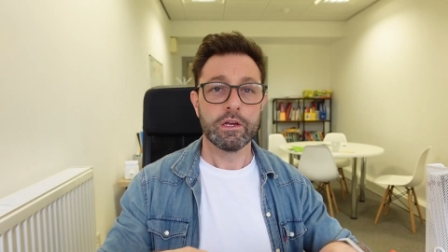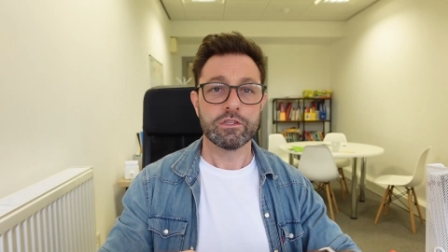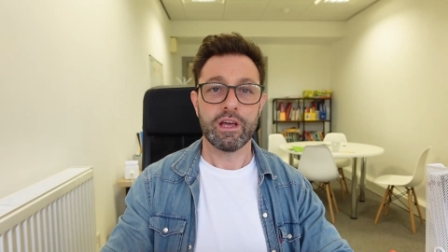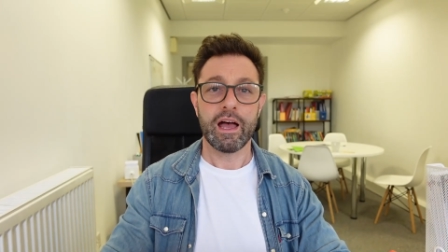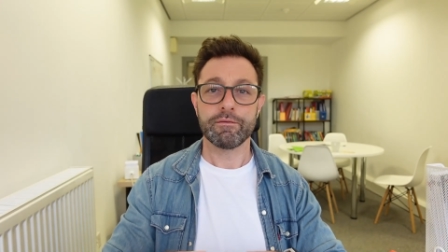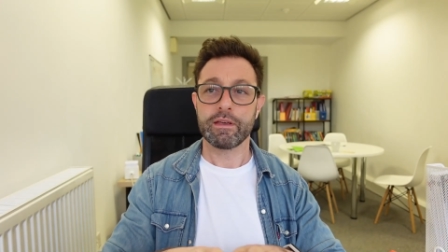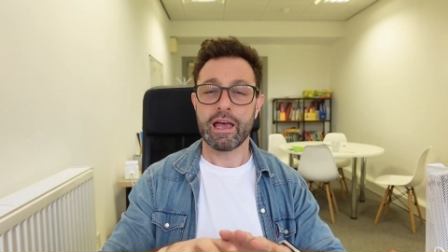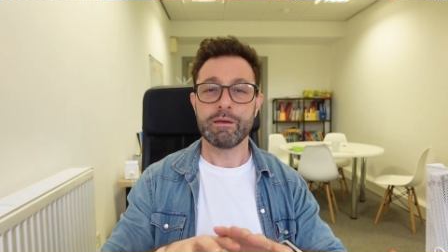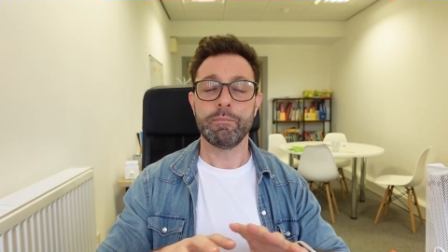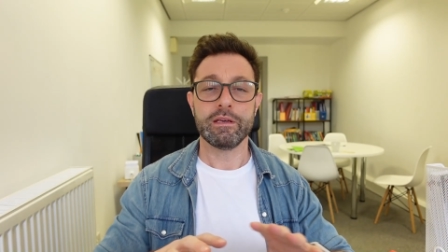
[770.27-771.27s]
to having
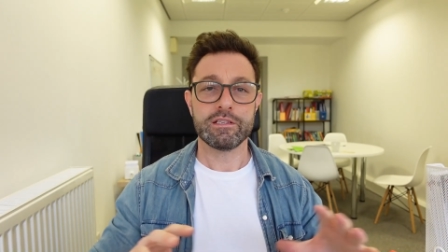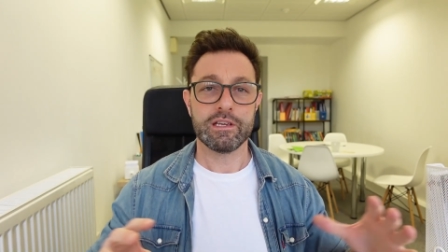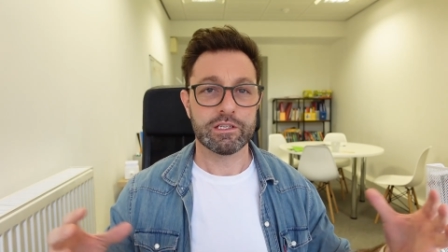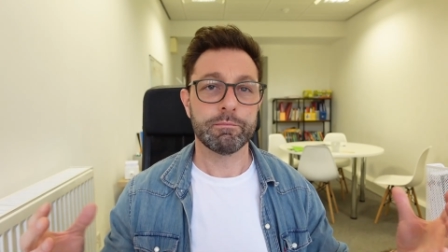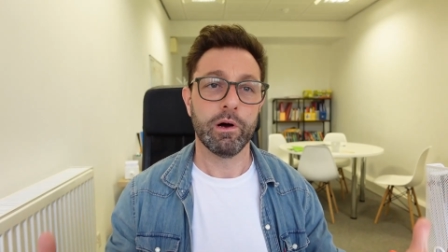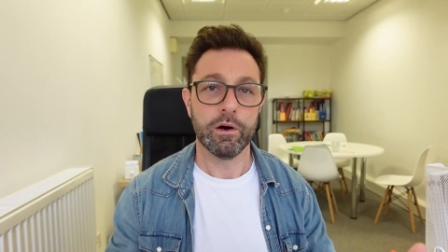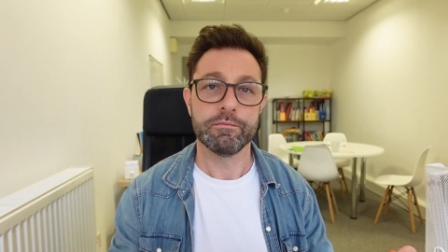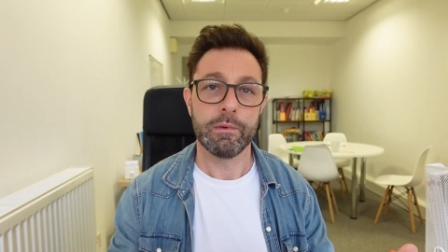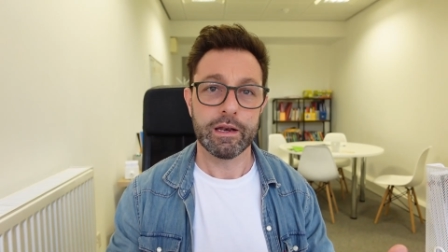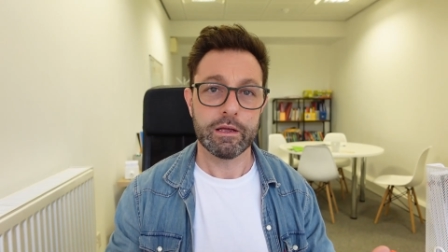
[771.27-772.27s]
a business pot
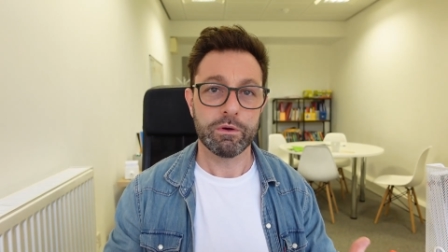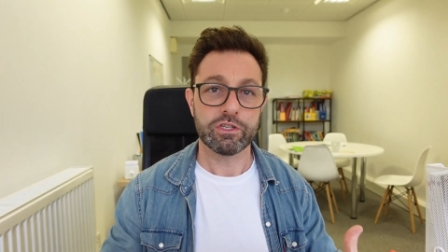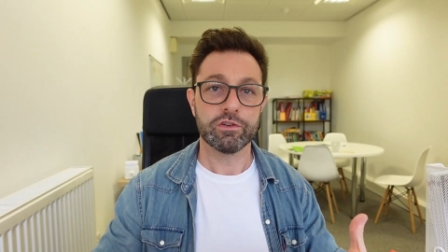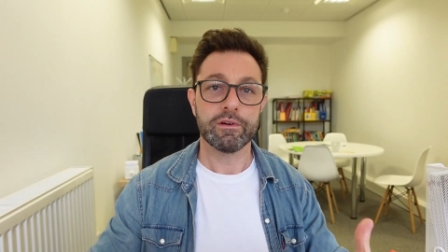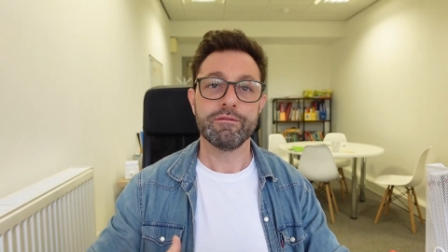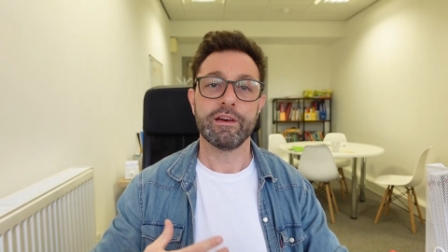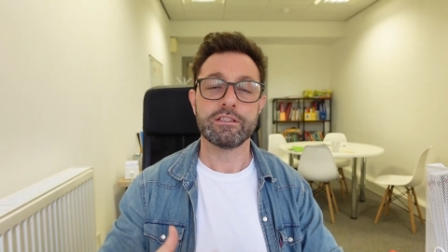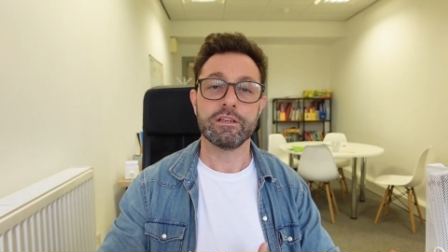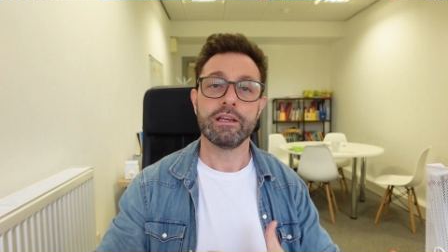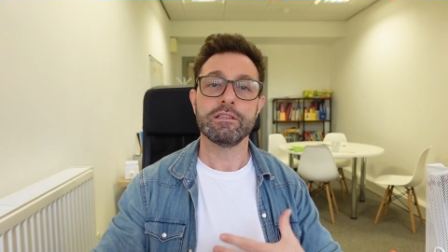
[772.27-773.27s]
of money which you're
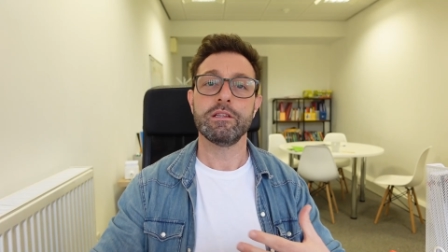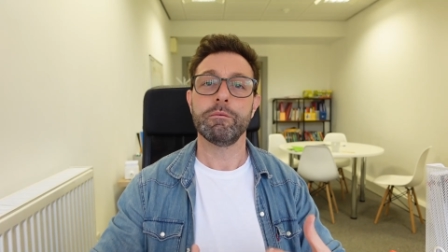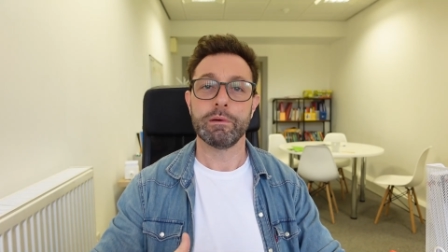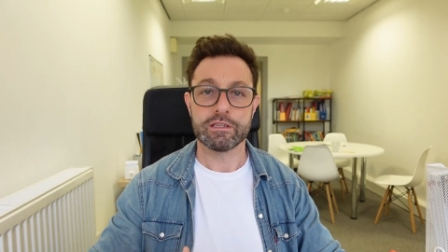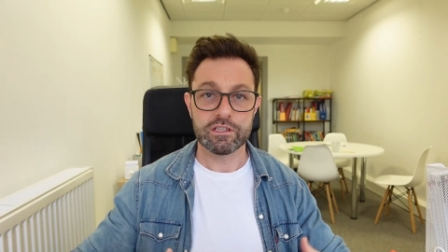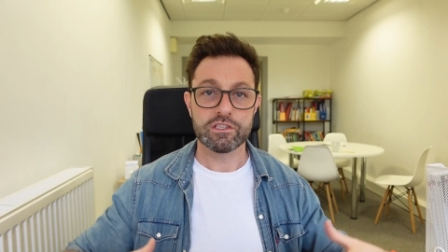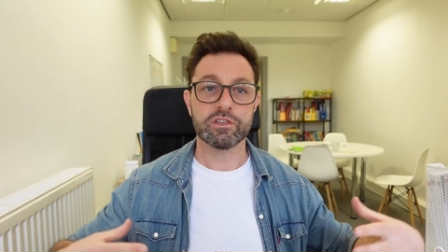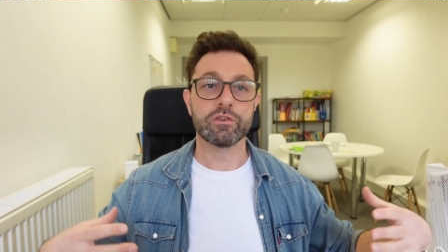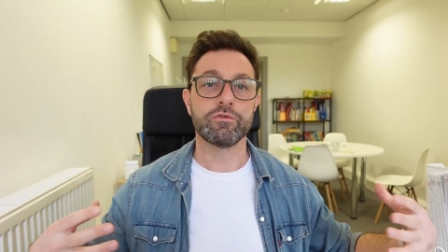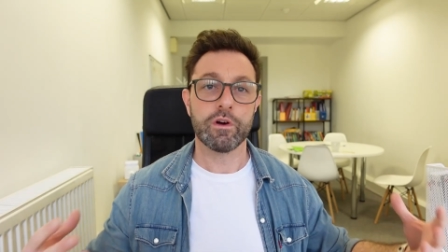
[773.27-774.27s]
investing into the business
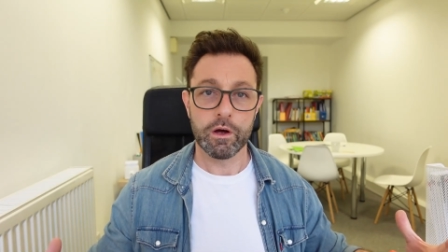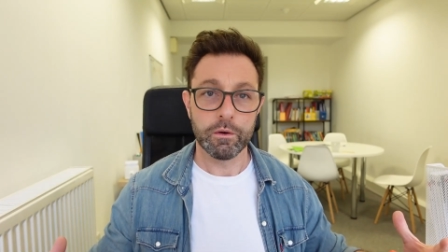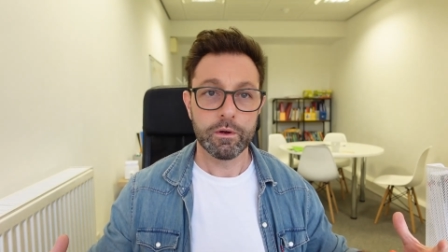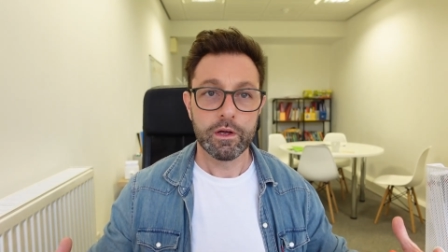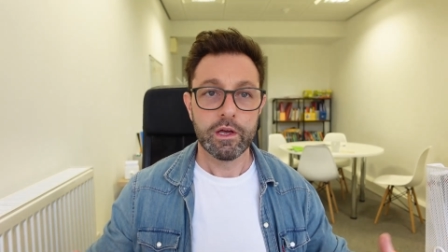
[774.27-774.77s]
to grow.